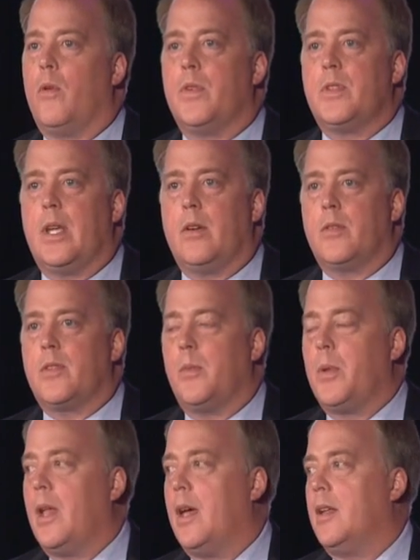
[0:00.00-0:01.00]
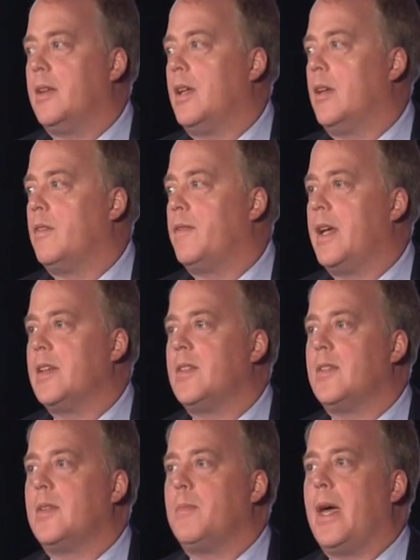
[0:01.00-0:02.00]
over standards compliant
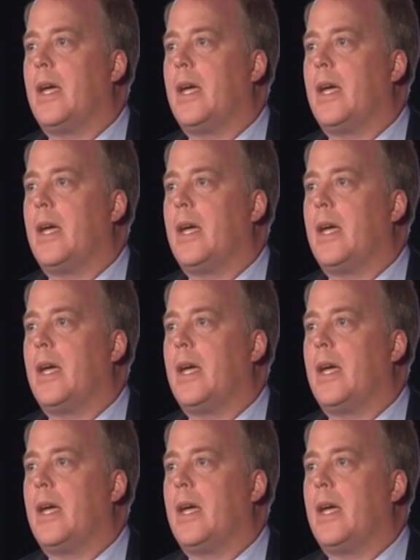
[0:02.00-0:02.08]
interfaces and